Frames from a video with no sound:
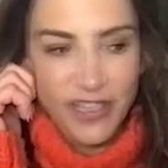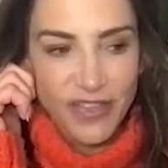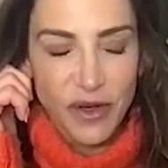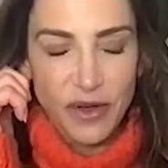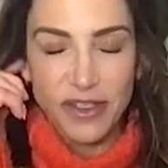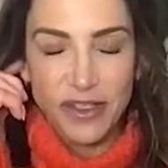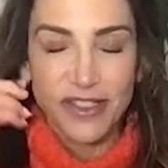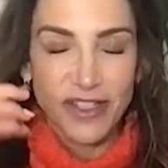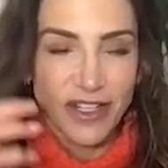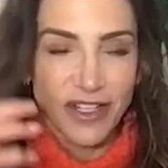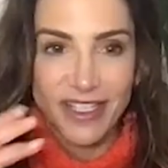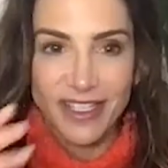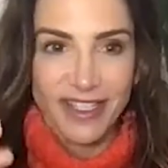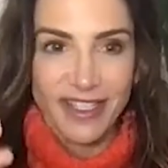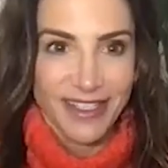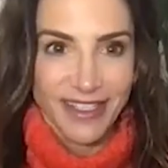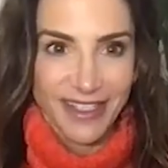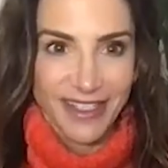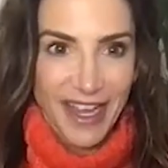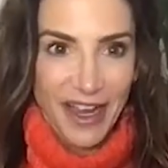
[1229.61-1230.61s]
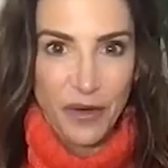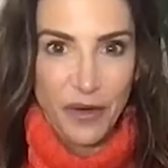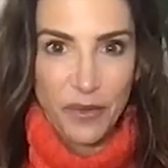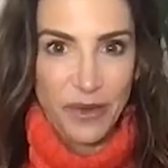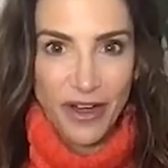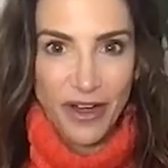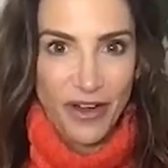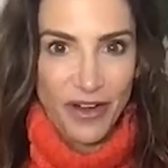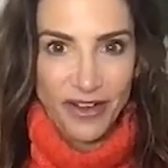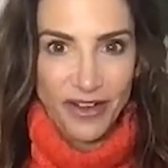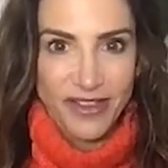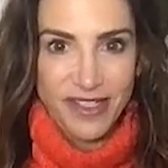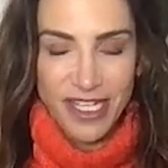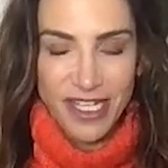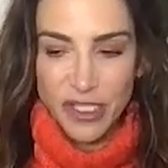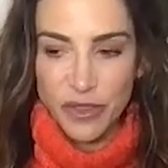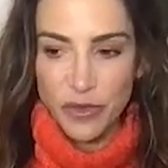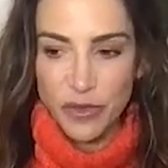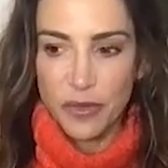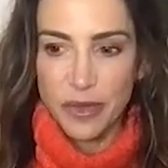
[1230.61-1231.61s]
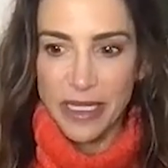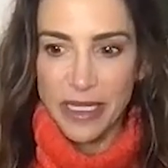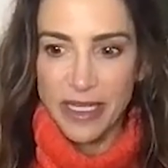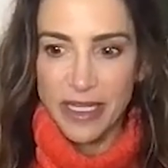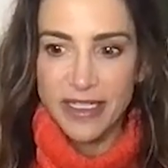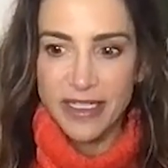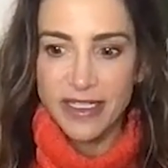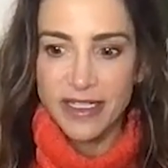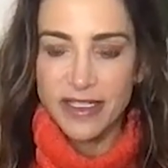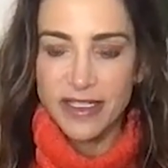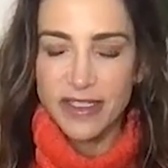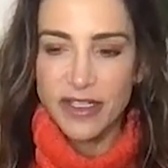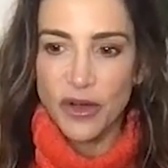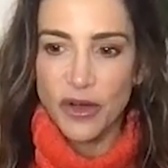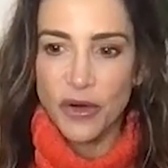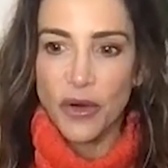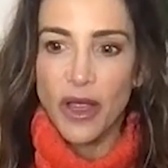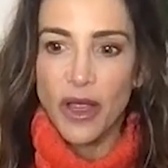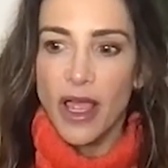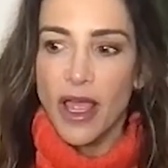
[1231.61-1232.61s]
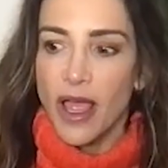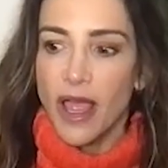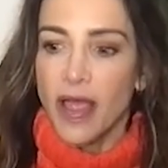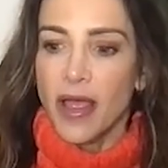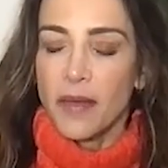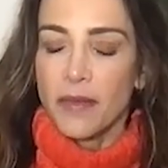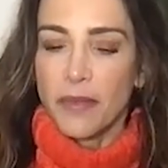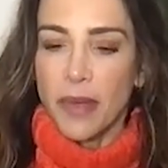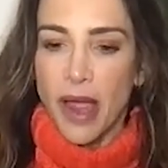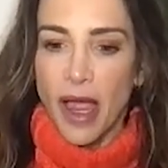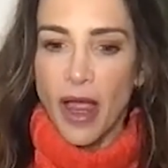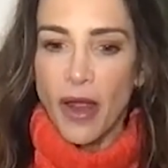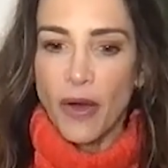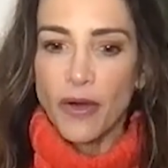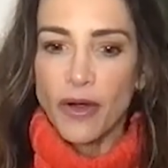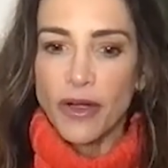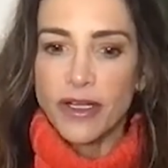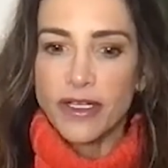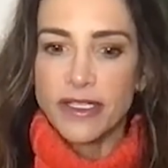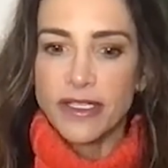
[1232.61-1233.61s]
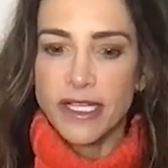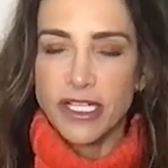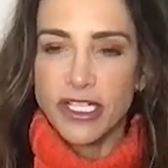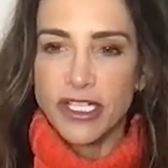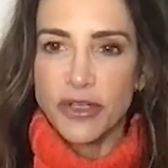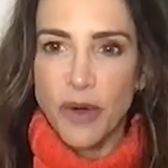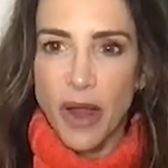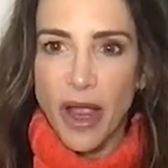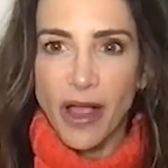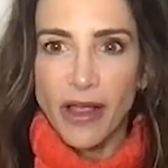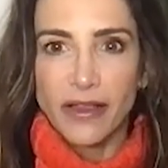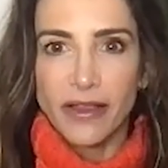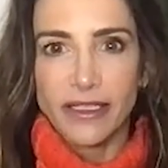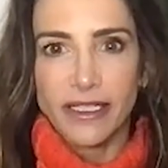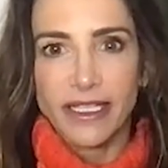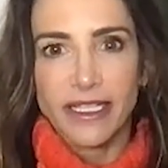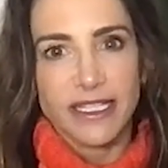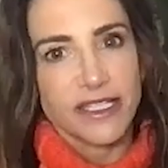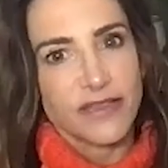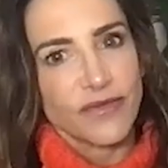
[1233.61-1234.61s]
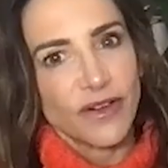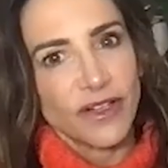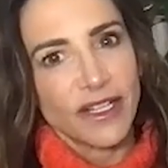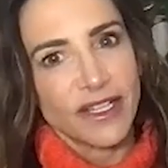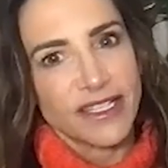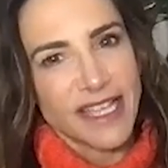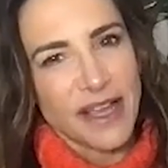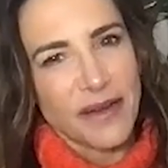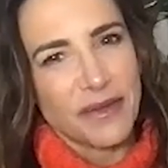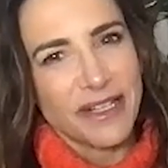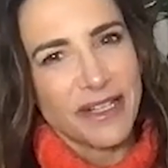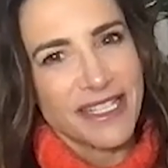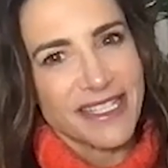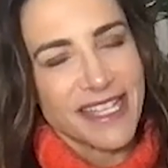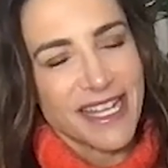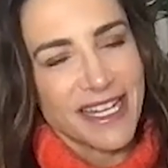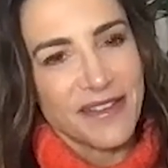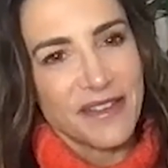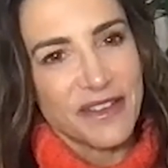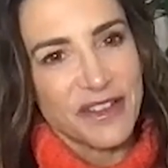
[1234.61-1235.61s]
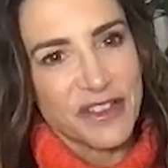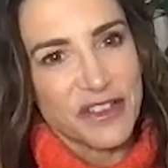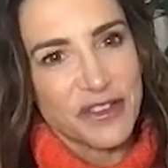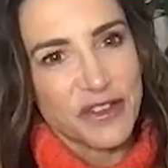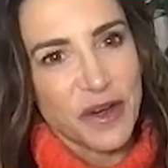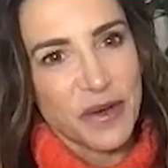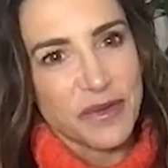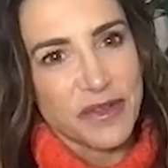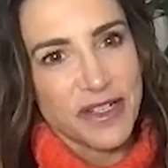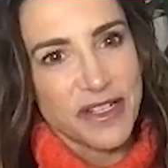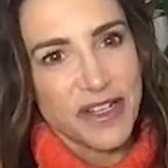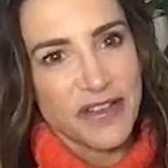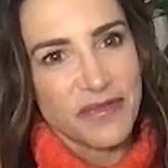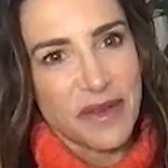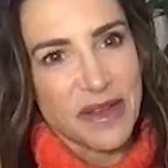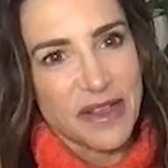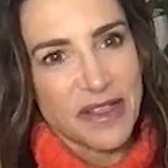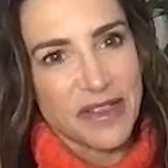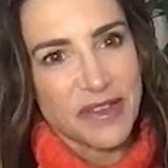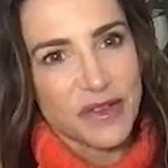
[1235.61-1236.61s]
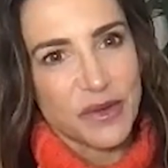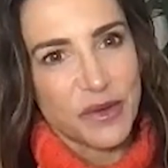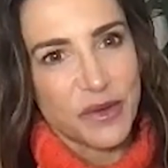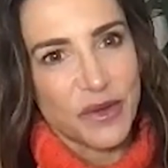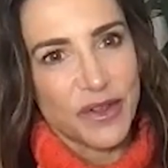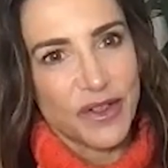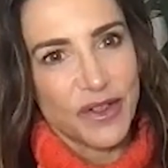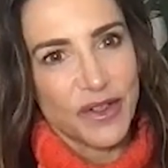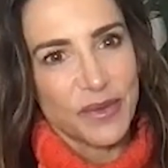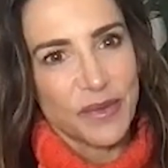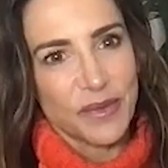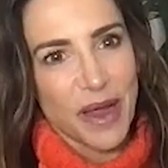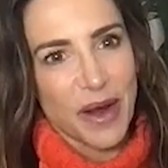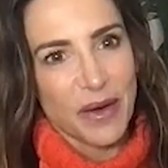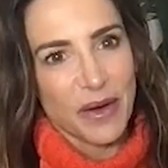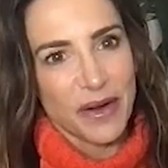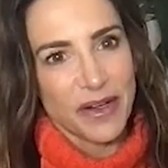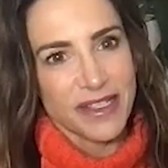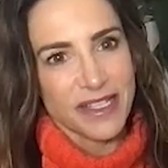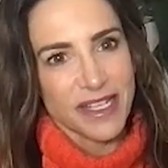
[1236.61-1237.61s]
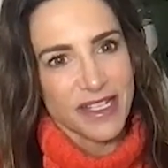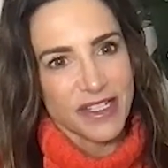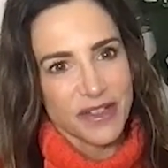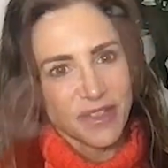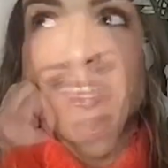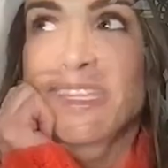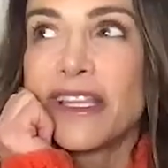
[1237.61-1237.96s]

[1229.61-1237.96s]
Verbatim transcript: I study the, how we are sexual beings, and so power and sexuality. It's funny. Is that what it said in the description of my school? Power and sexuality.